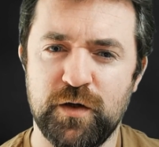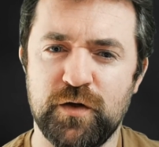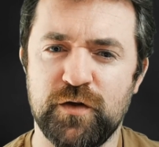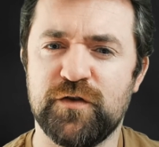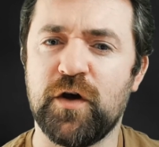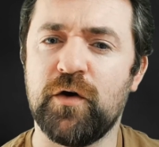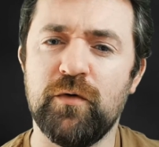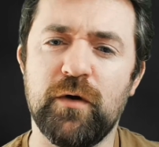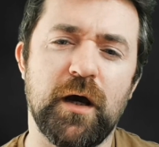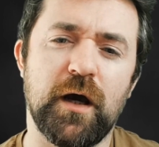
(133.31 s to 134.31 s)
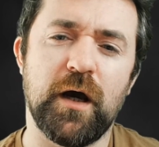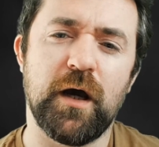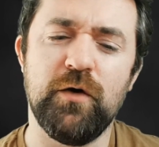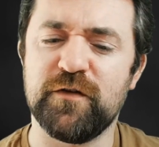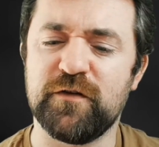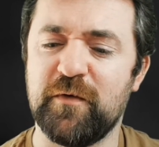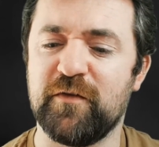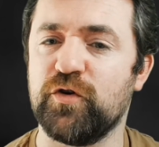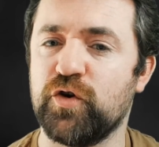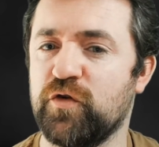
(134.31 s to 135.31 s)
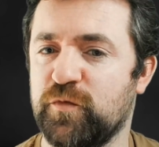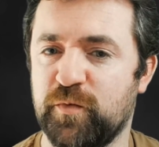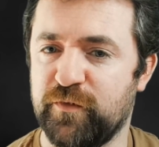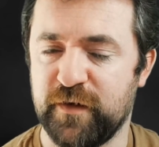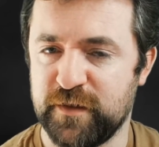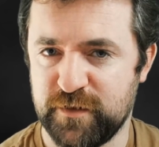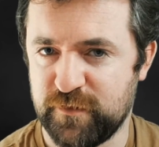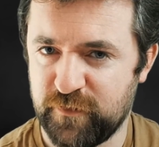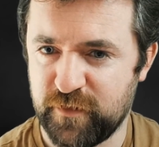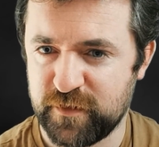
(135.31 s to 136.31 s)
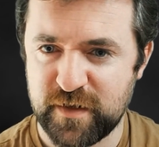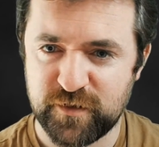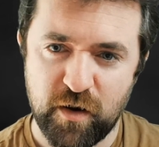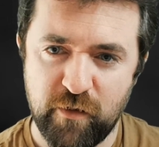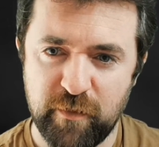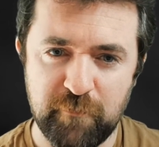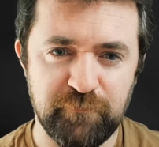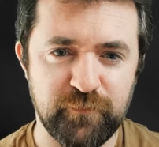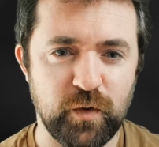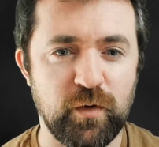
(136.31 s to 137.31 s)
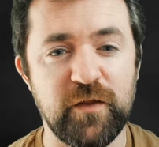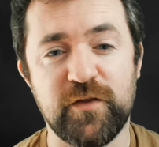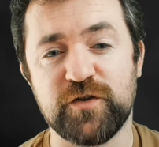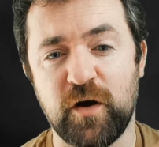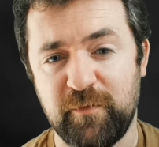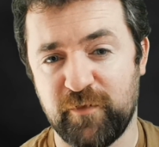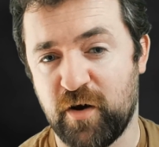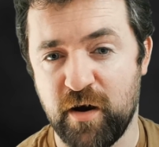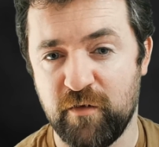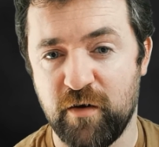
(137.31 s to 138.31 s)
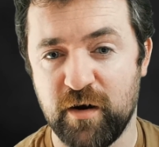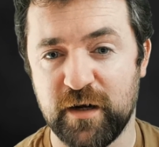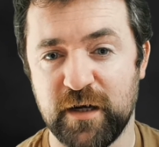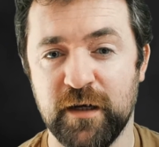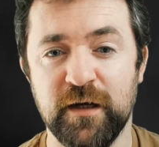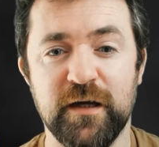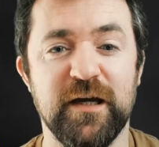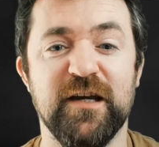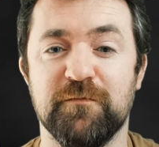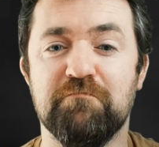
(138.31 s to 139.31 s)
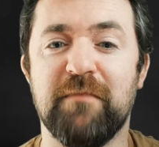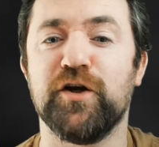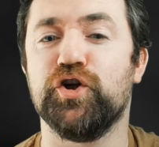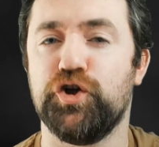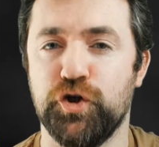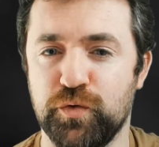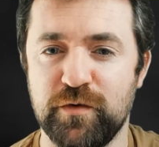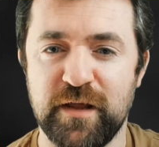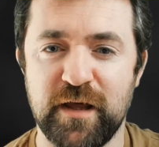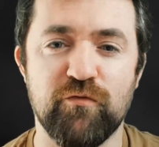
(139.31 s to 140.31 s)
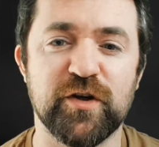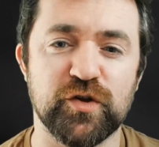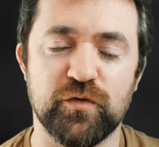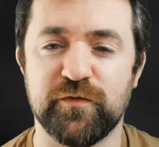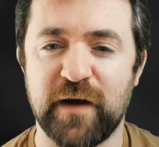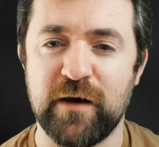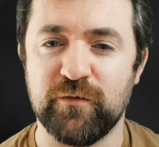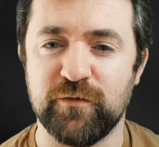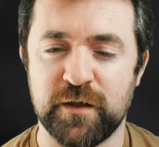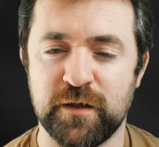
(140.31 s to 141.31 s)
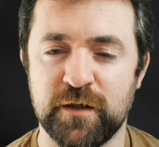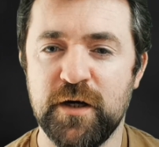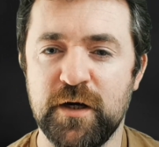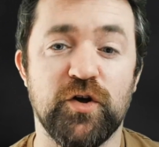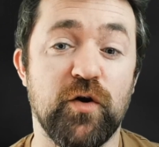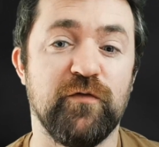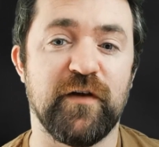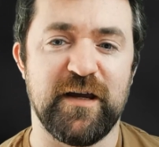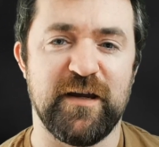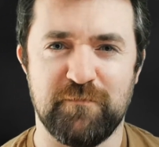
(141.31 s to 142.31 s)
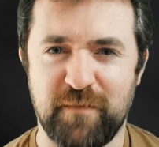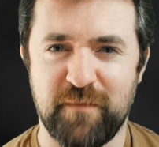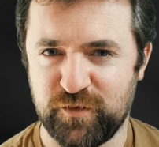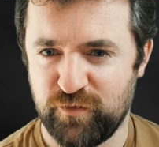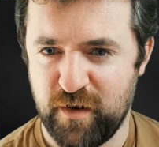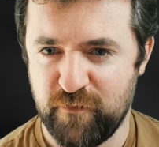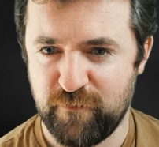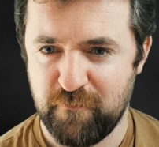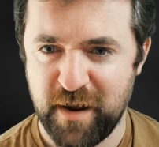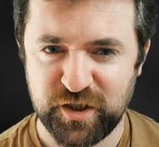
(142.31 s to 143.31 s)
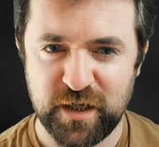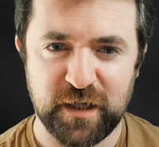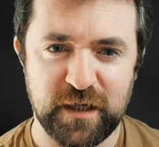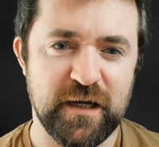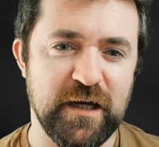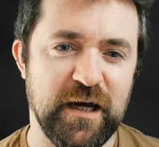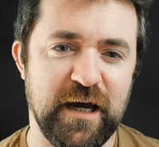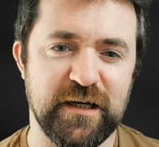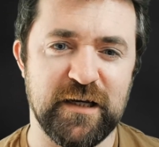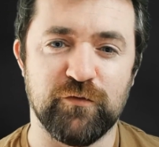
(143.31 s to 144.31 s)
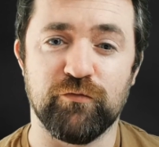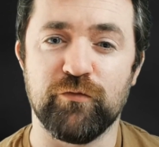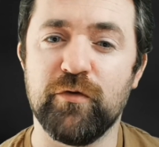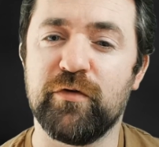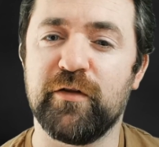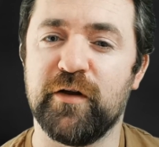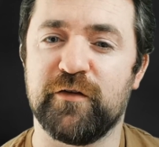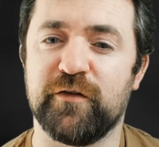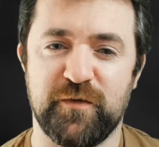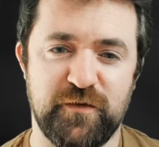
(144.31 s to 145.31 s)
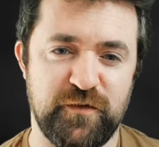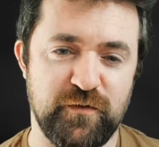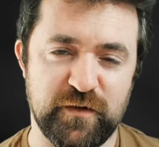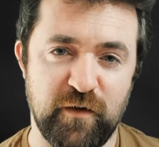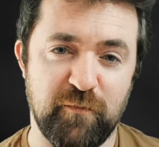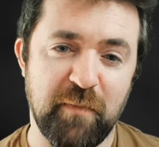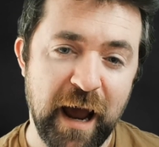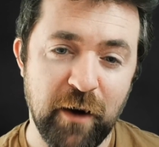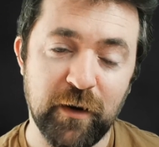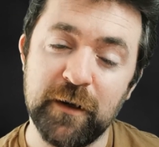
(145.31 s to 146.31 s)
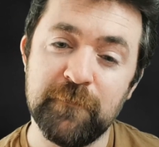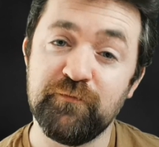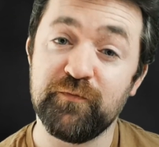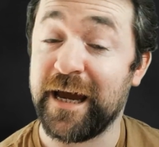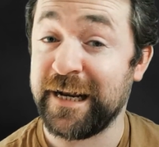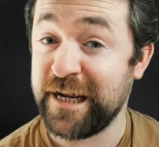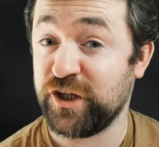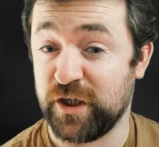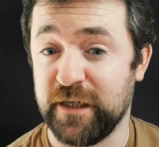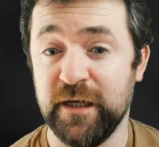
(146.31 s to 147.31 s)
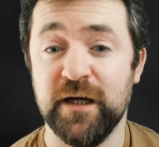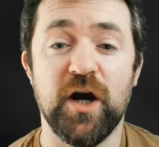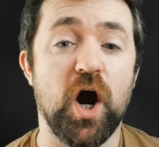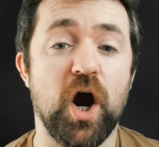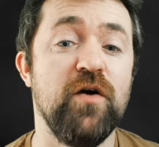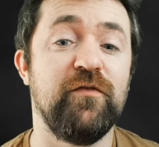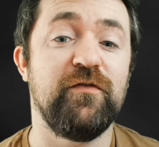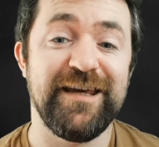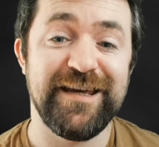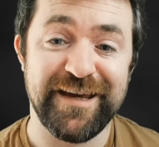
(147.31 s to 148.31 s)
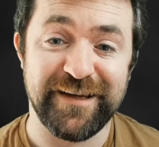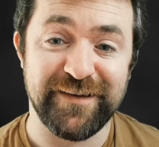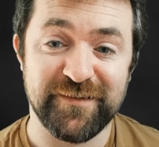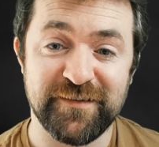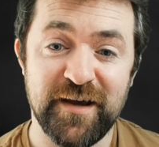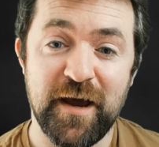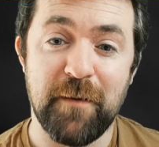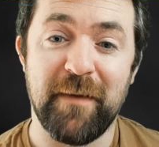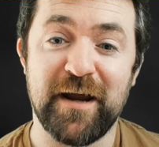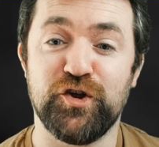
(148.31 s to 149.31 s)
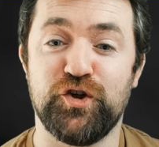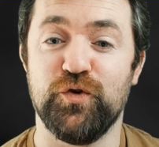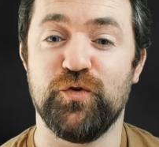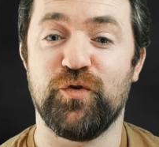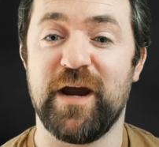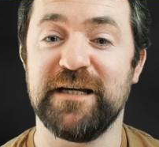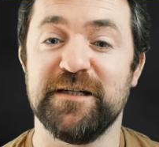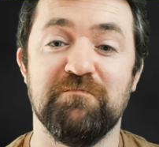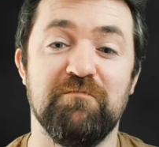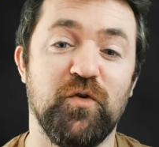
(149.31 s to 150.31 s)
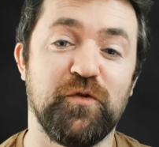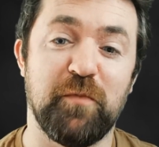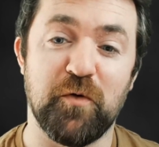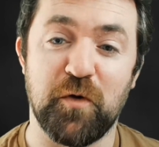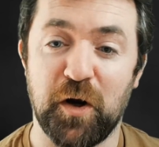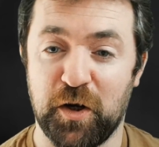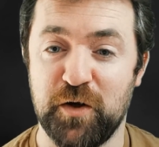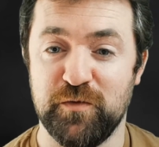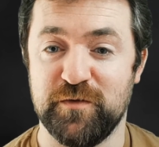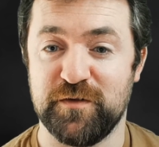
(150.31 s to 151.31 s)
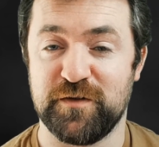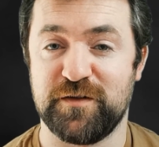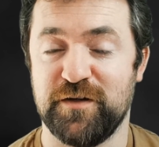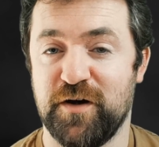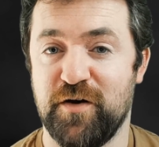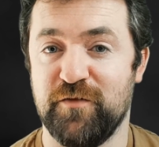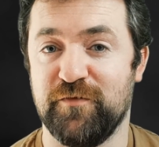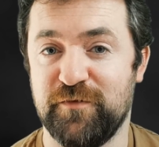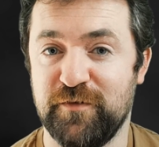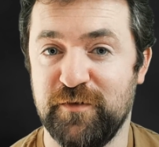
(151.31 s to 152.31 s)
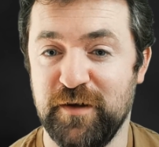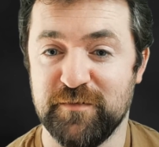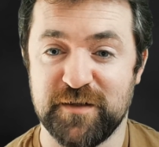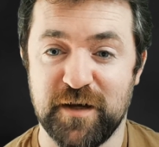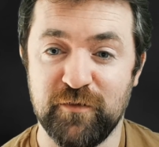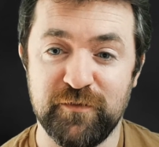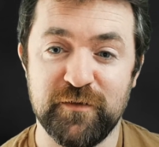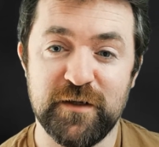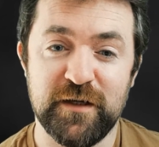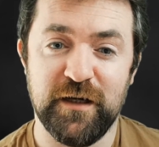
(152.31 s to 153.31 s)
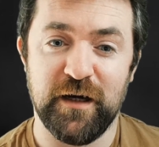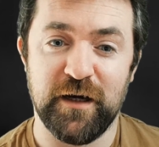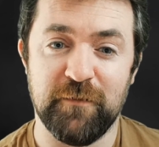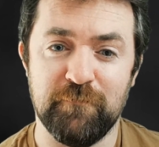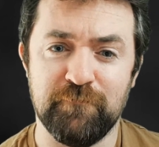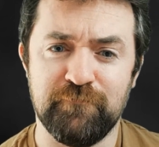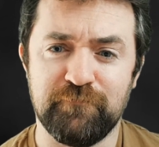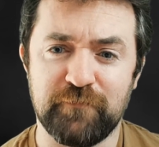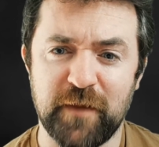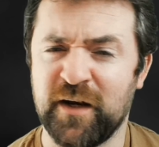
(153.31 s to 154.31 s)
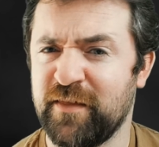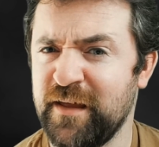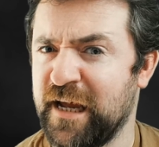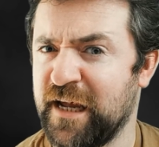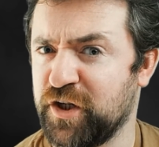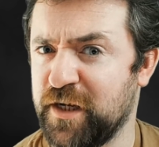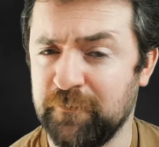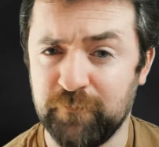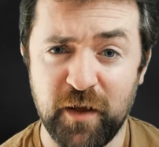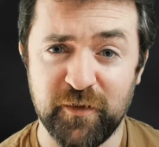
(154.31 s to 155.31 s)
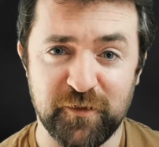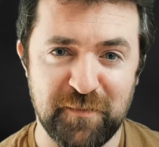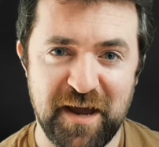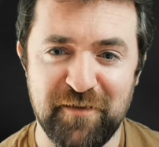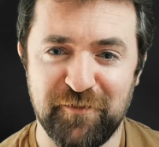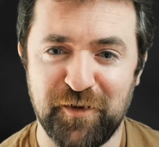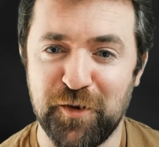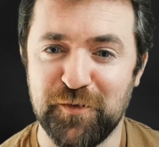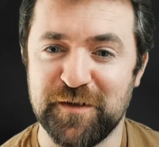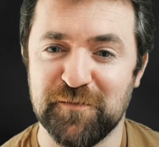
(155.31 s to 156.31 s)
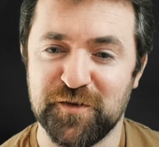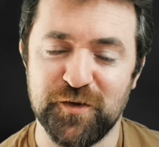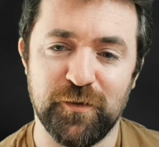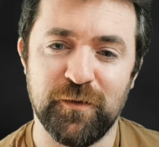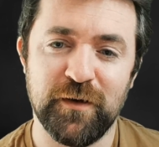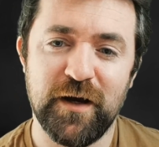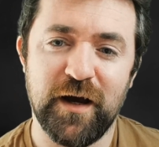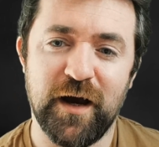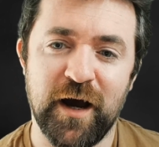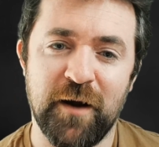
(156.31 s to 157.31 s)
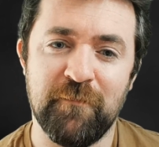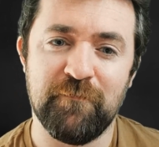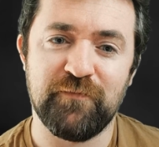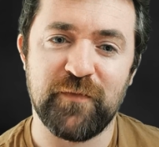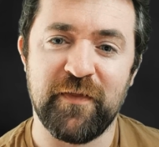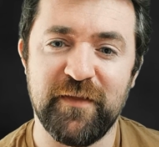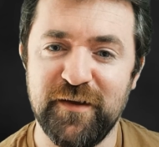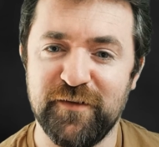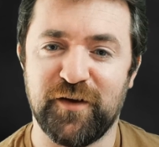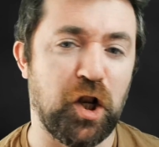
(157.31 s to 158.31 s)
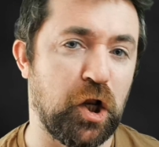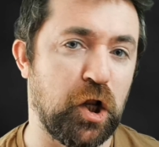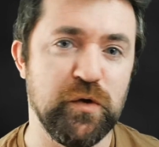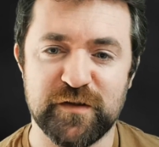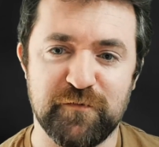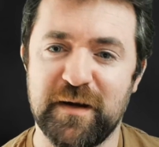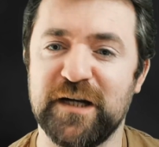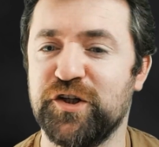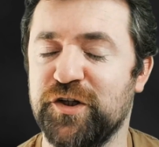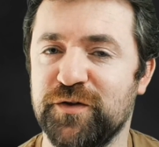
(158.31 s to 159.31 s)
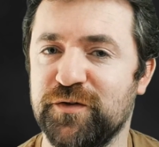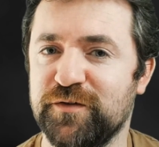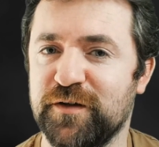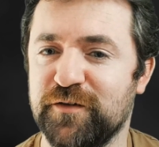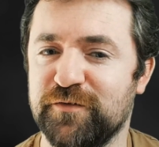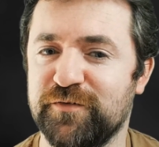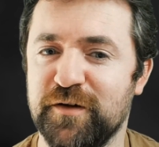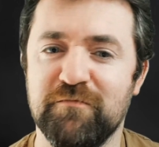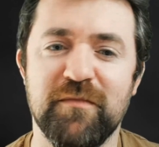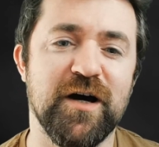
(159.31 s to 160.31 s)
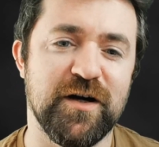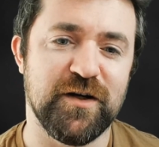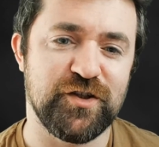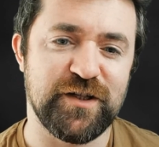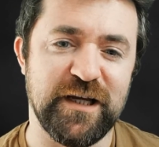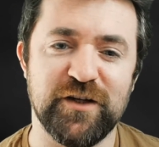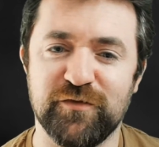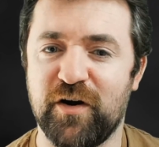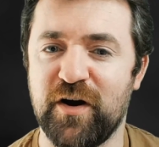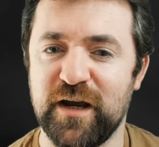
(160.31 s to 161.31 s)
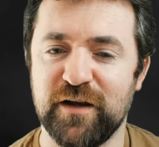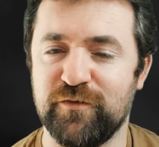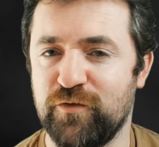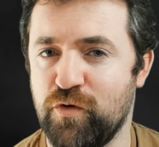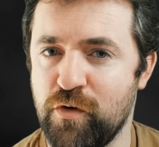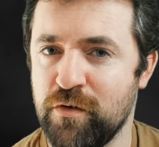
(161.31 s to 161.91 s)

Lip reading: So, who are some of the notable figures of the Zhentarim? Well, at the top of the hierarchy is Manchun, the original founder, known for his mastery of magic and his ruthless pursuit of power. And actually, over the years, Manchun created multiple clones of himself, and I think actually others may have cloned him too. And these clones of Manchun have emerged, each vying for